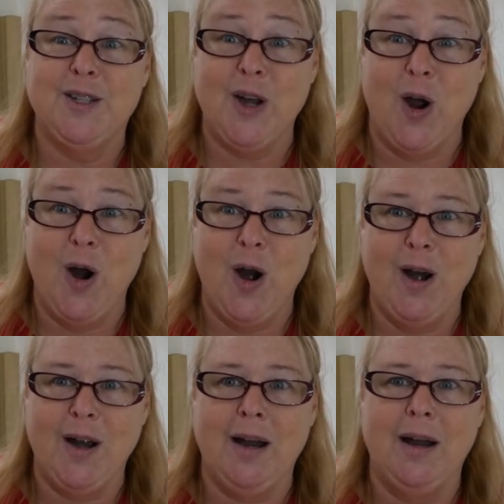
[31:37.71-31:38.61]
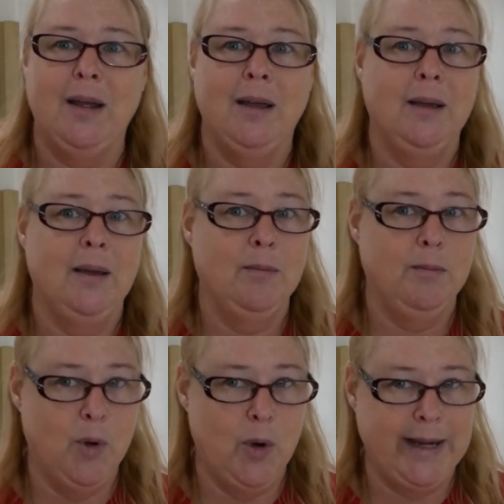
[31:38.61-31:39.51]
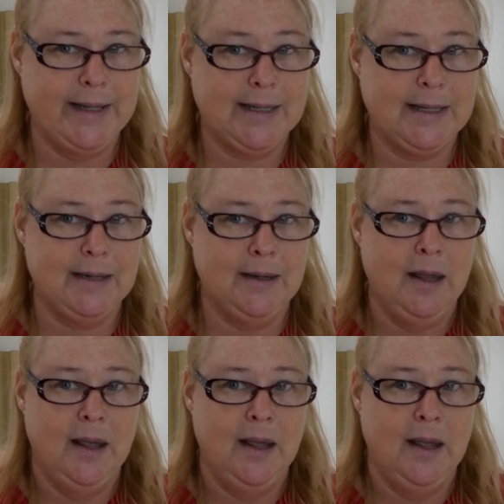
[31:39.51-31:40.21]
dark, moist,